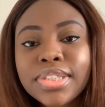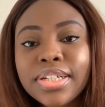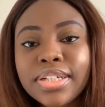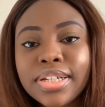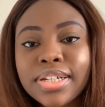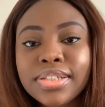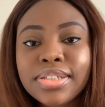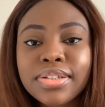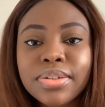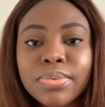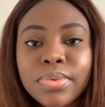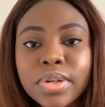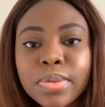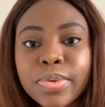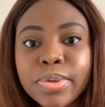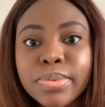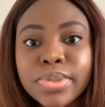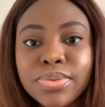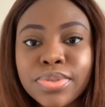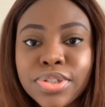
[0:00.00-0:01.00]
getting a work
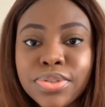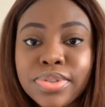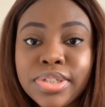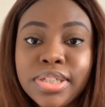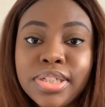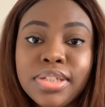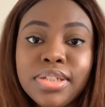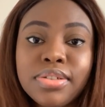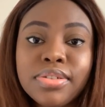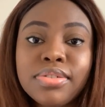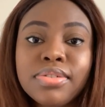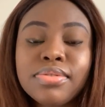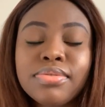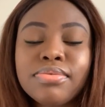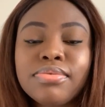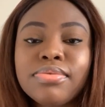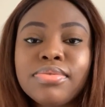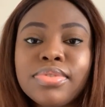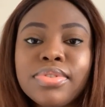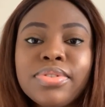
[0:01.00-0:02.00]
permit was really,
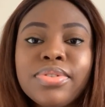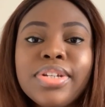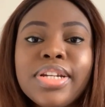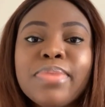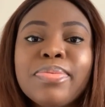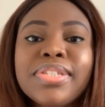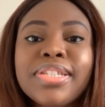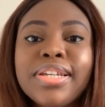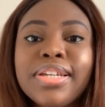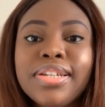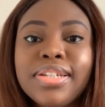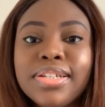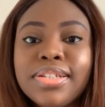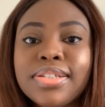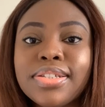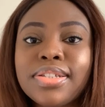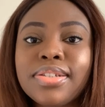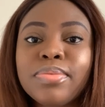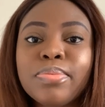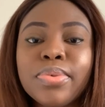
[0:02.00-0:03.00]
don't let me say
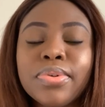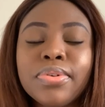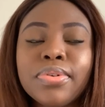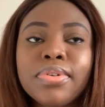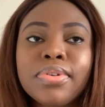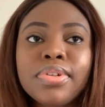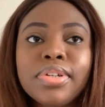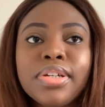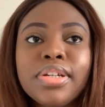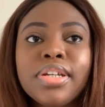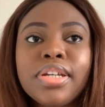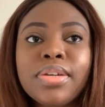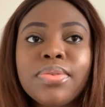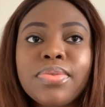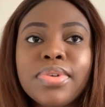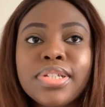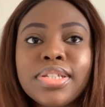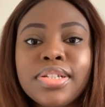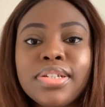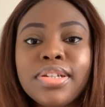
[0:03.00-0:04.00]
easy, but it
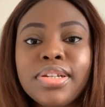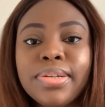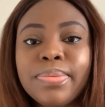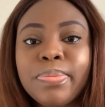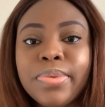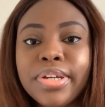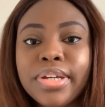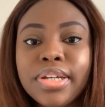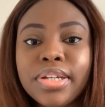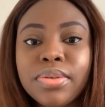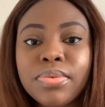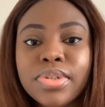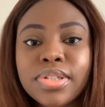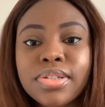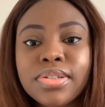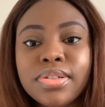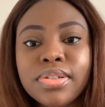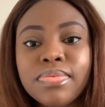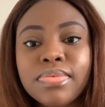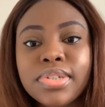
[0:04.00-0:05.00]
wasn't a pain. It
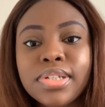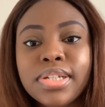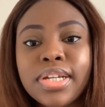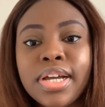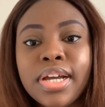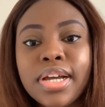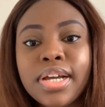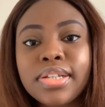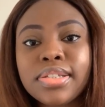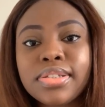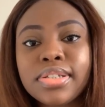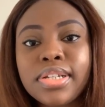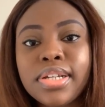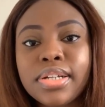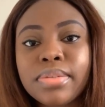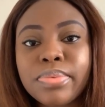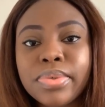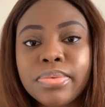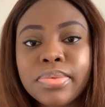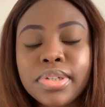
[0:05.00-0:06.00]
wasn't something that I had to
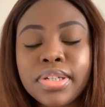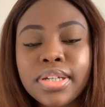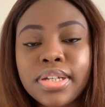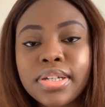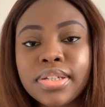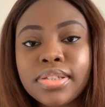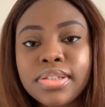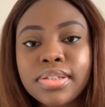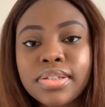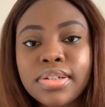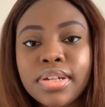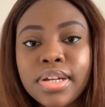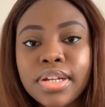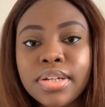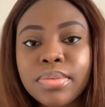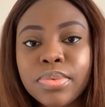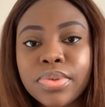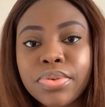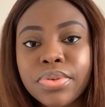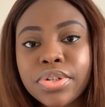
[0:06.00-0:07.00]
like probably get
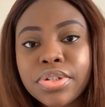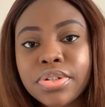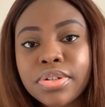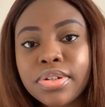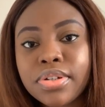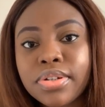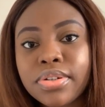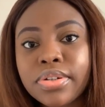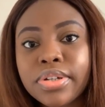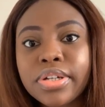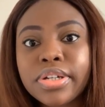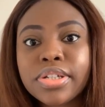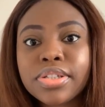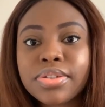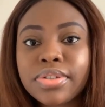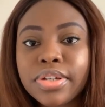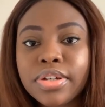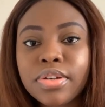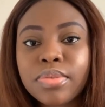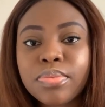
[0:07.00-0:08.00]
an immigration lawyer
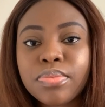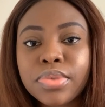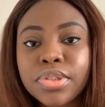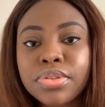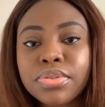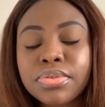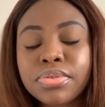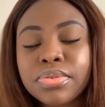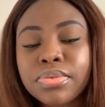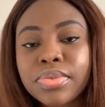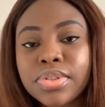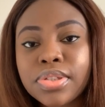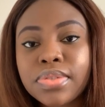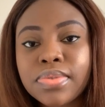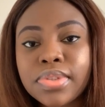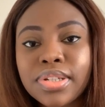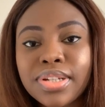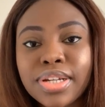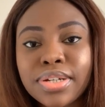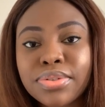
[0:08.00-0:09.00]
to help me do. It was
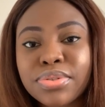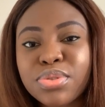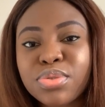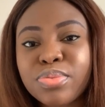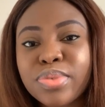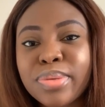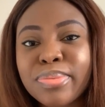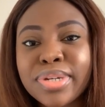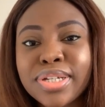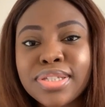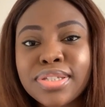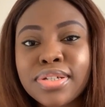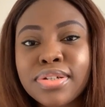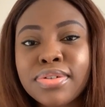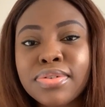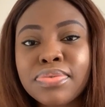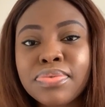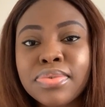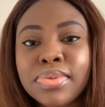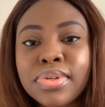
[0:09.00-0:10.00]
something I could do by myself.